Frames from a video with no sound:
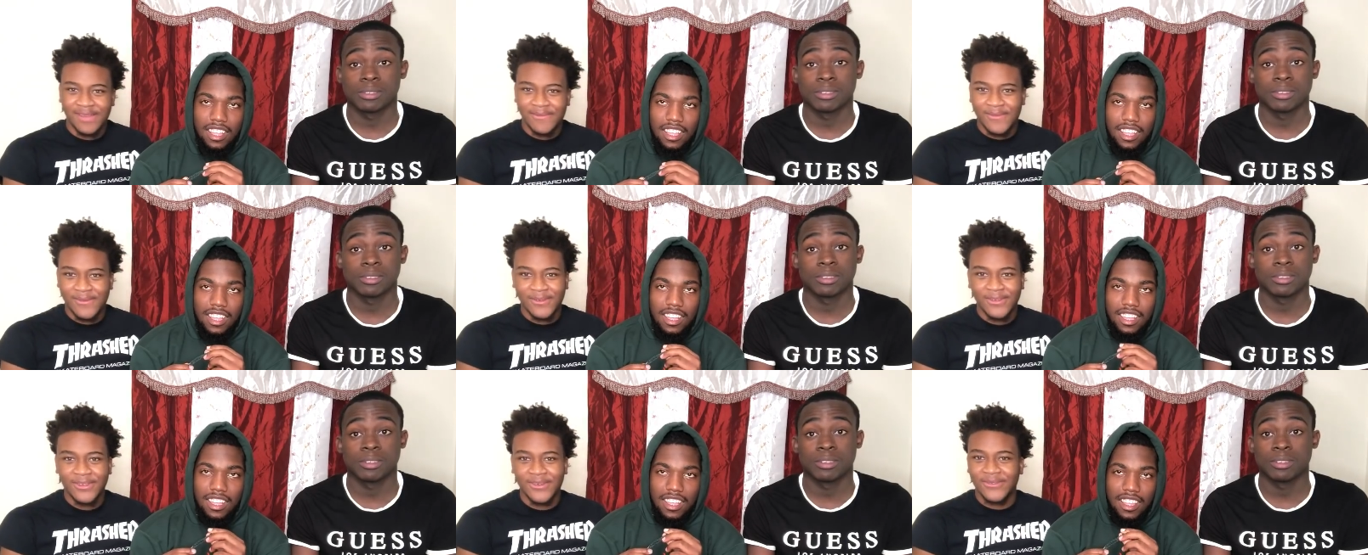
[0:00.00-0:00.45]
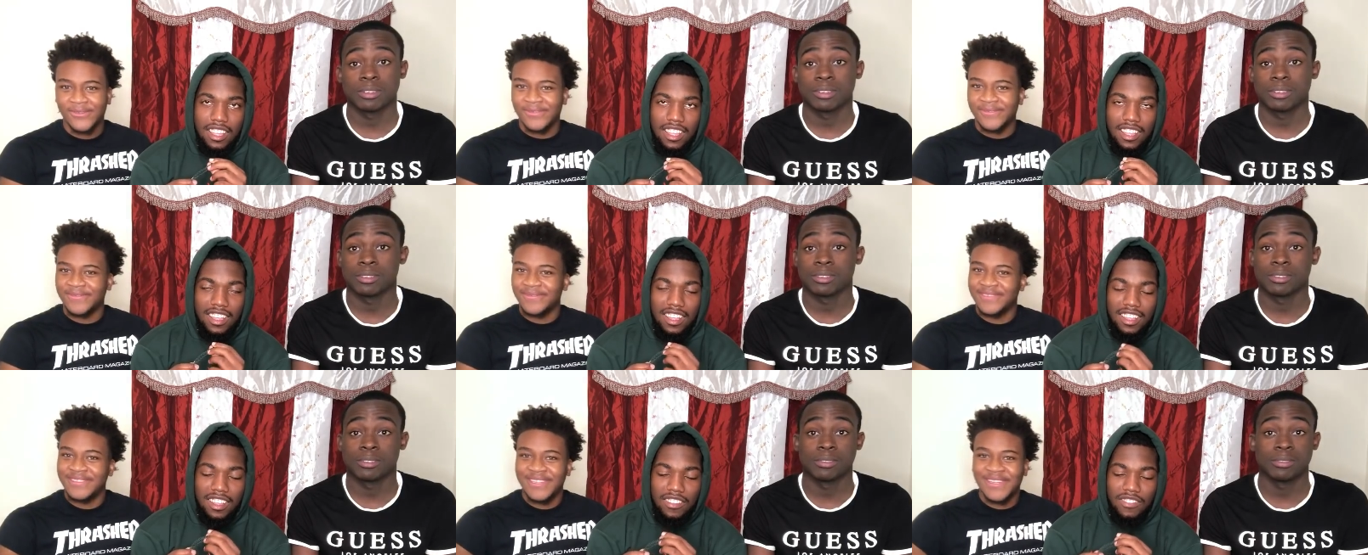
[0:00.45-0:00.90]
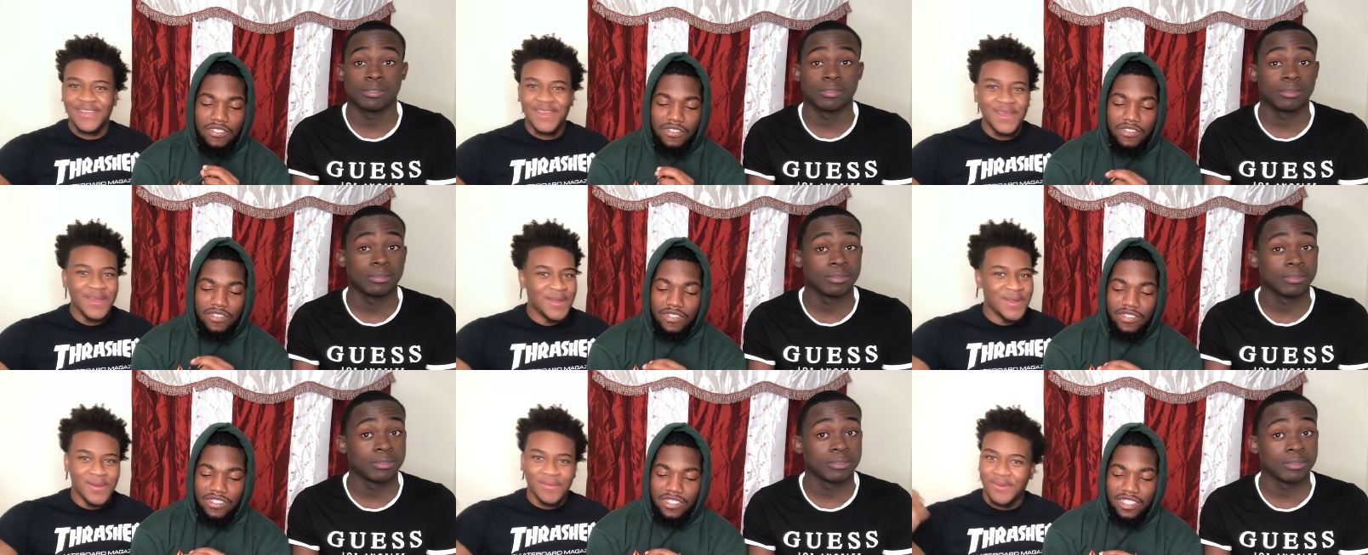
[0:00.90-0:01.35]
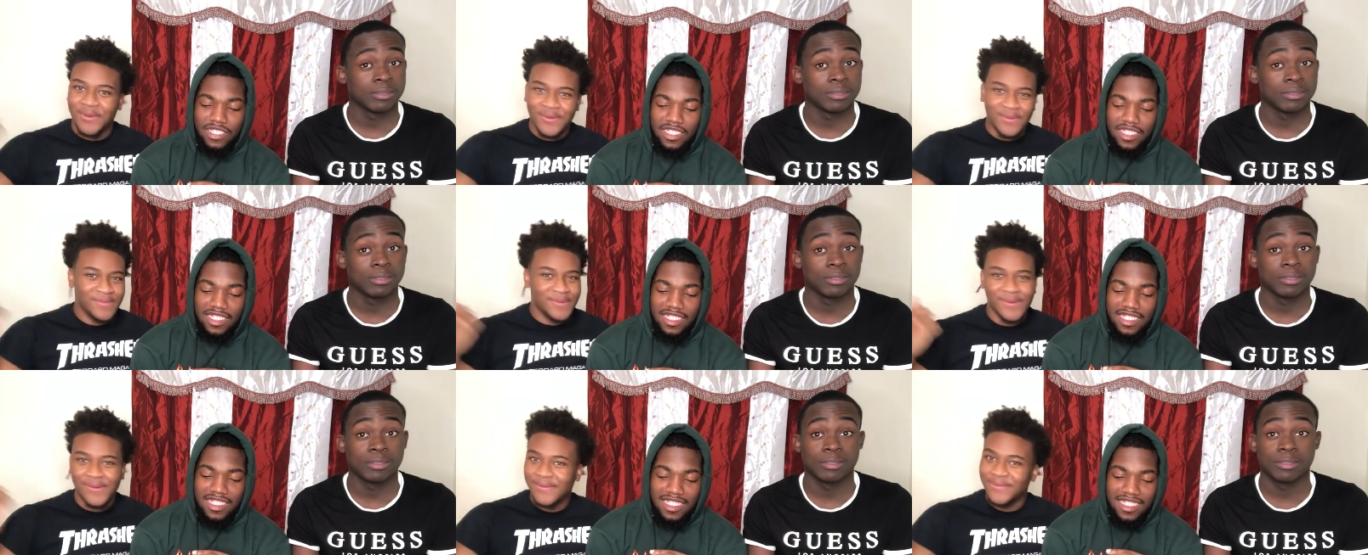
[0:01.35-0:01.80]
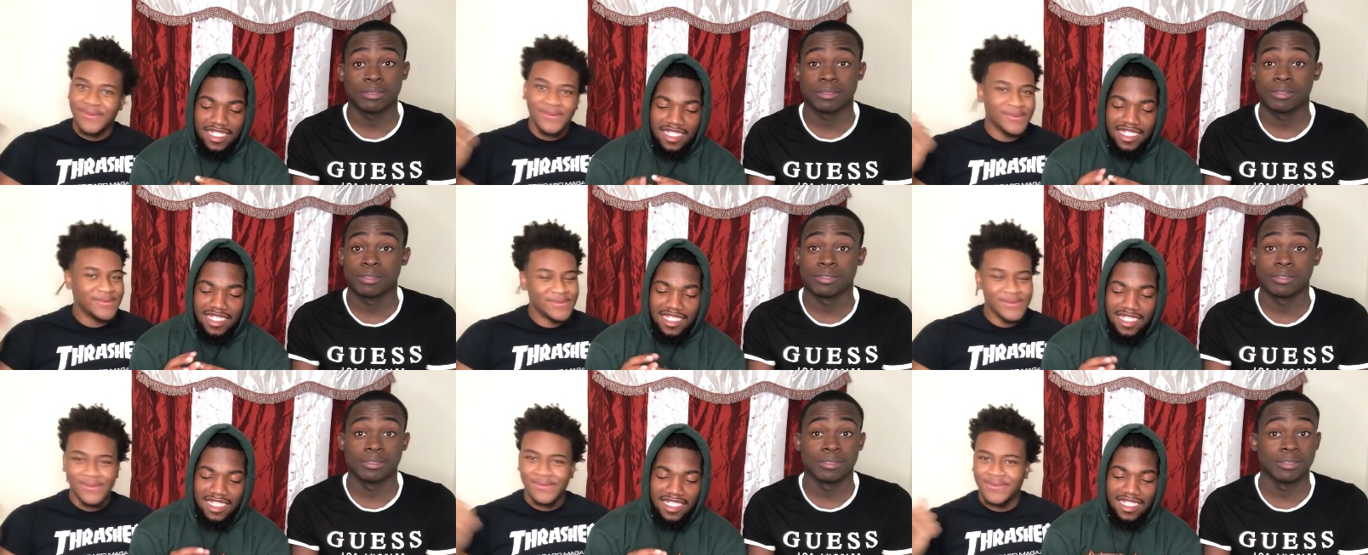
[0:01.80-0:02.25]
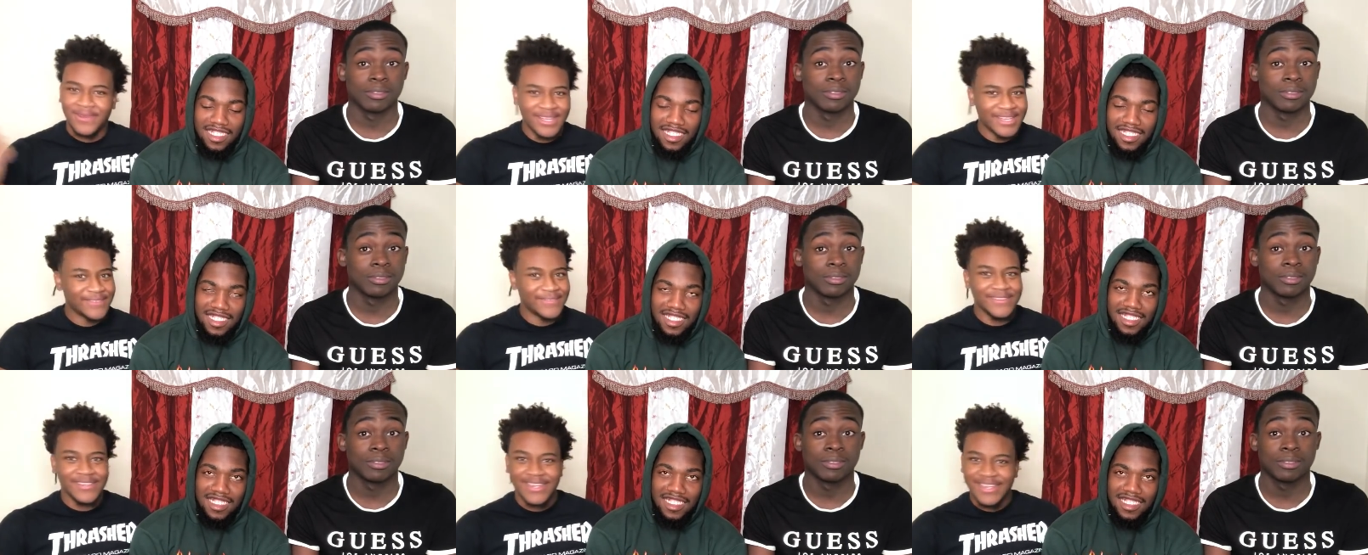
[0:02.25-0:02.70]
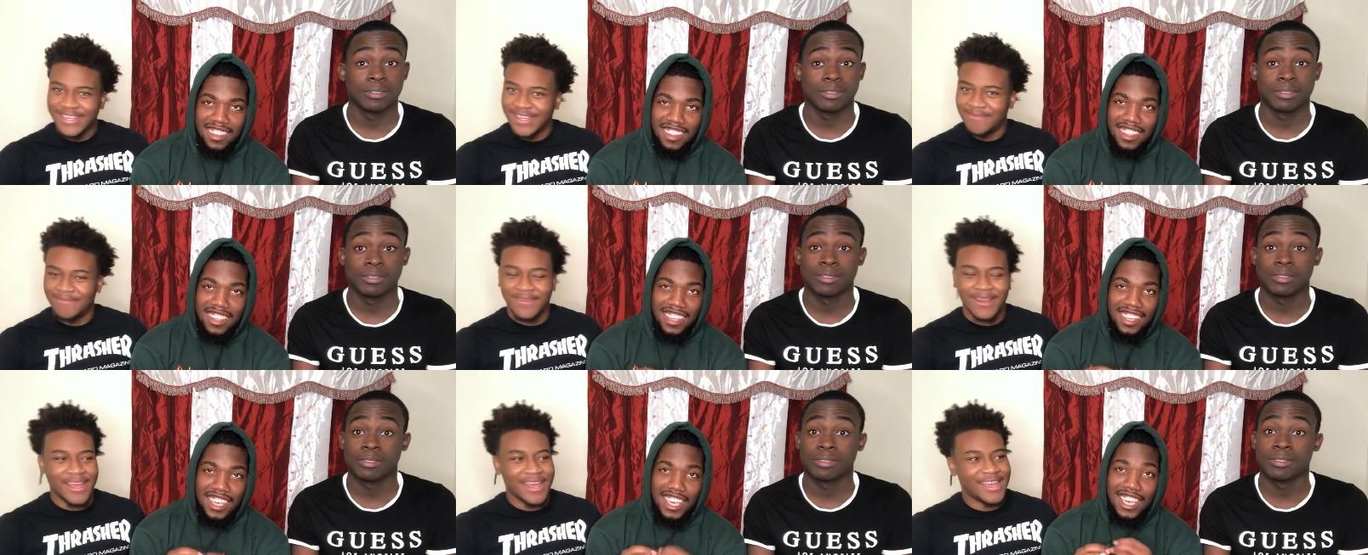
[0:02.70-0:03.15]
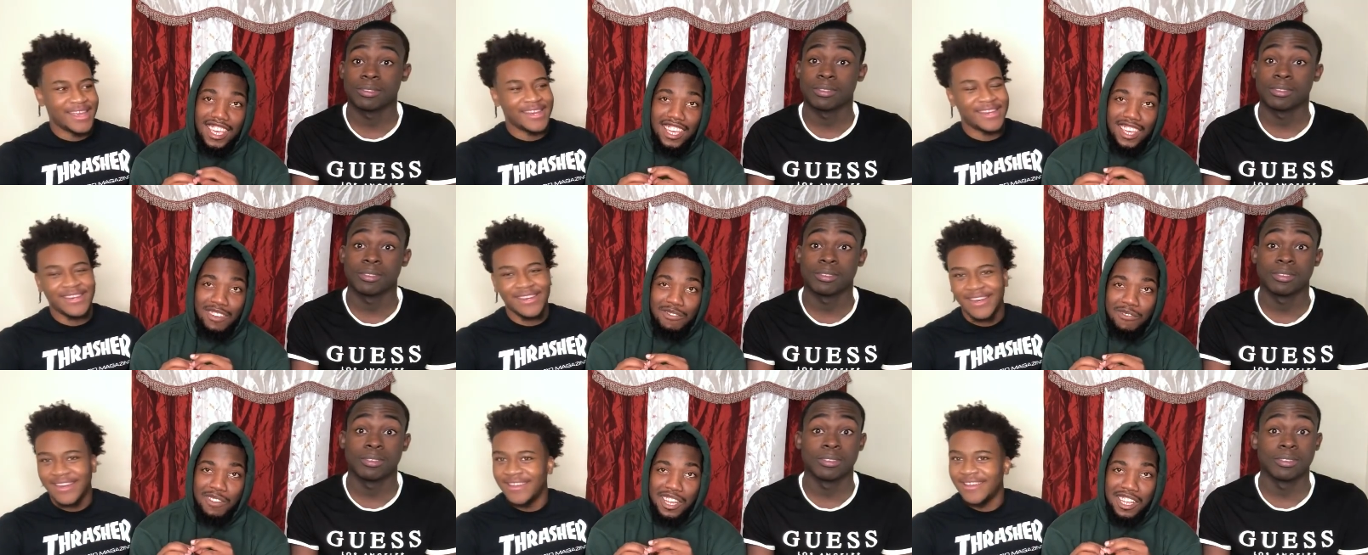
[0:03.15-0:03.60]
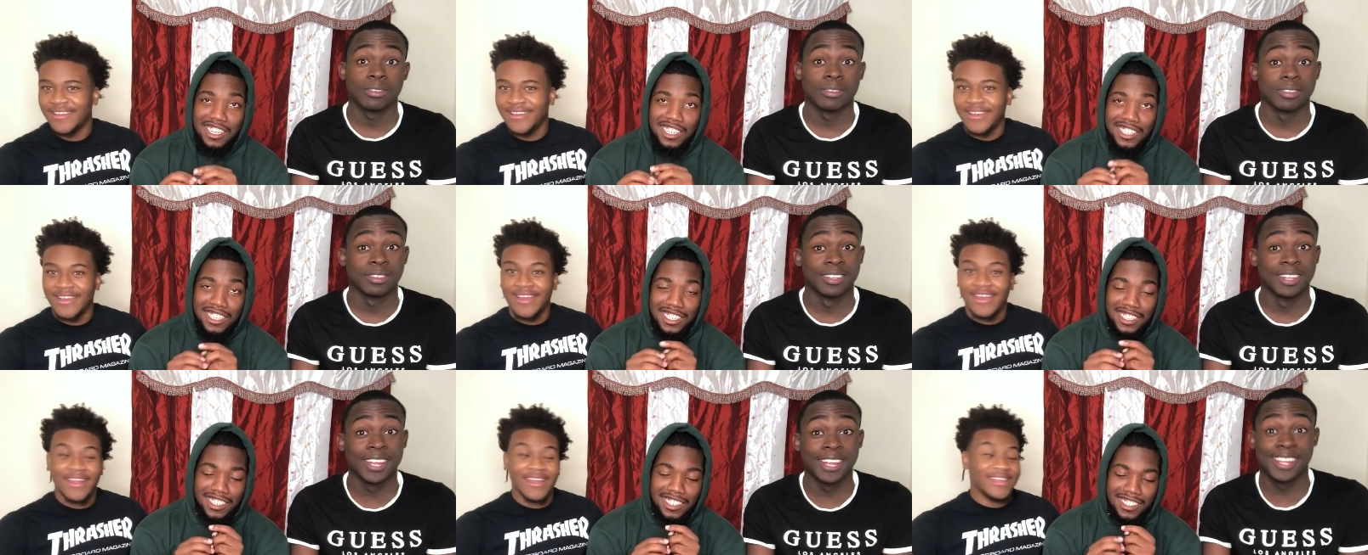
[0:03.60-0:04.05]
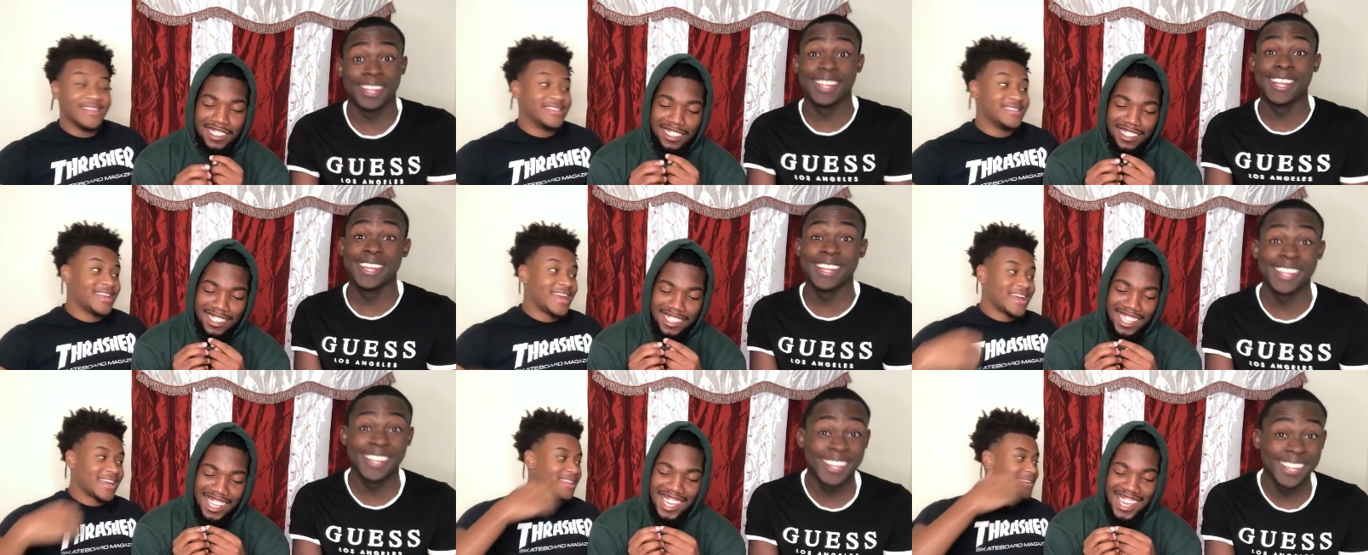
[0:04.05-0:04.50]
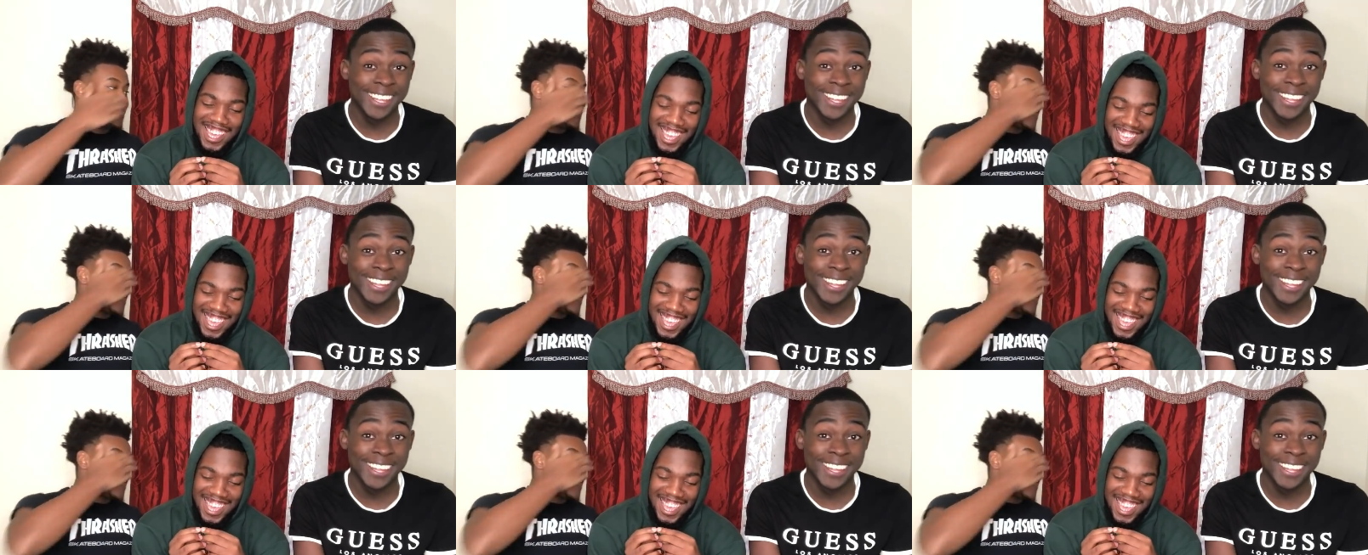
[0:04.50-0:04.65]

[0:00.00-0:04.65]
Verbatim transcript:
Speaker 1: Jay Moore's door boom, boom, boom, boom, looking for Gee. I'm like, kicking my shit. Exactly.